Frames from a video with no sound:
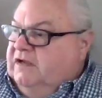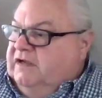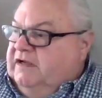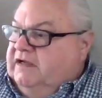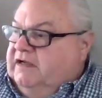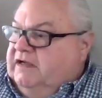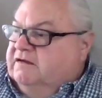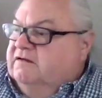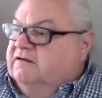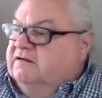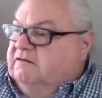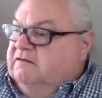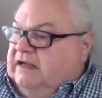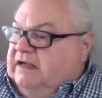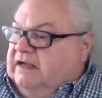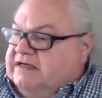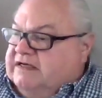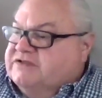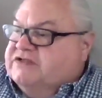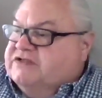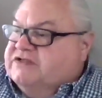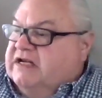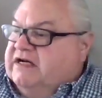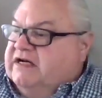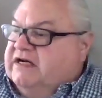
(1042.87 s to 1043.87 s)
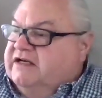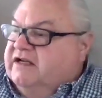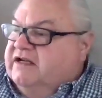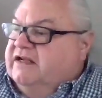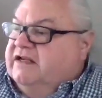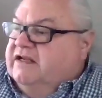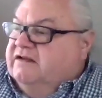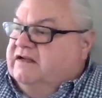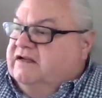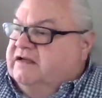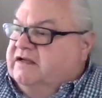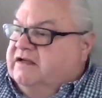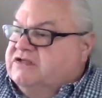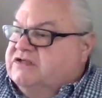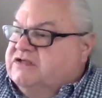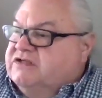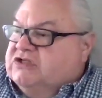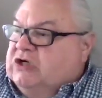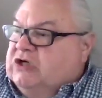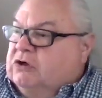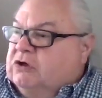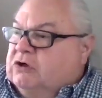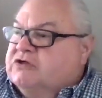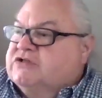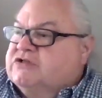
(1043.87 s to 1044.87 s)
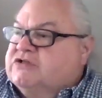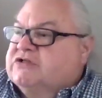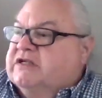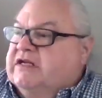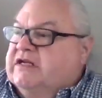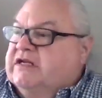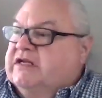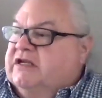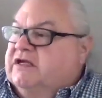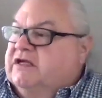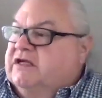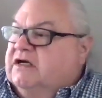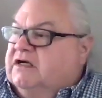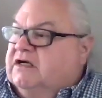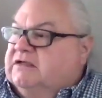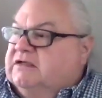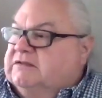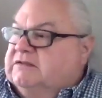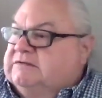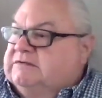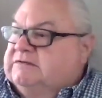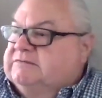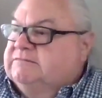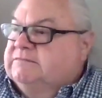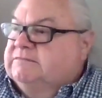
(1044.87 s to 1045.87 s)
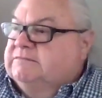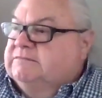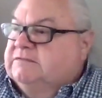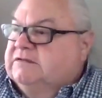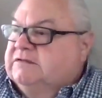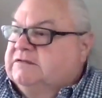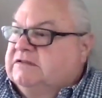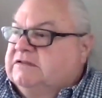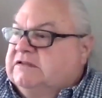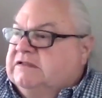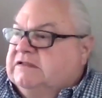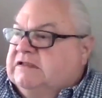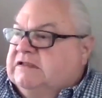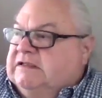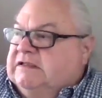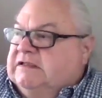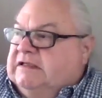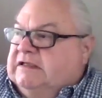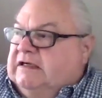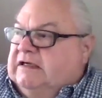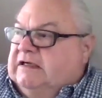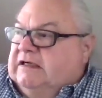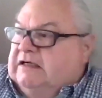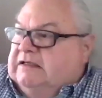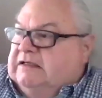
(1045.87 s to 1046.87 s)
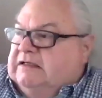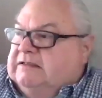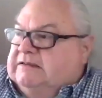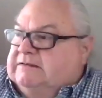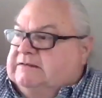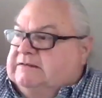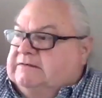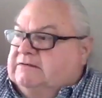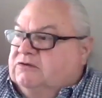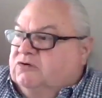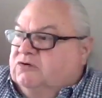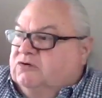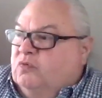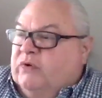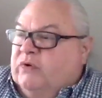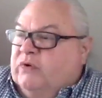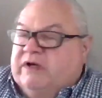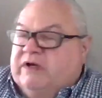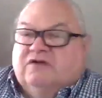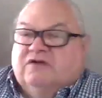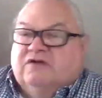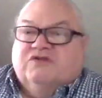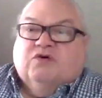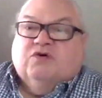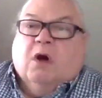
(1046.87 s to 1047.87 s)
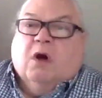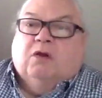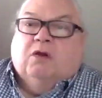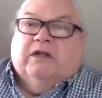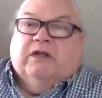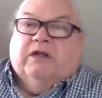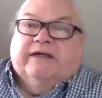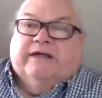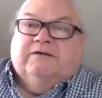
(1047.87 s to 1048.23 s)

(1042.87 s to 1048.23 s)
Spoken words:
it, like I said, it starts the wheels rolling.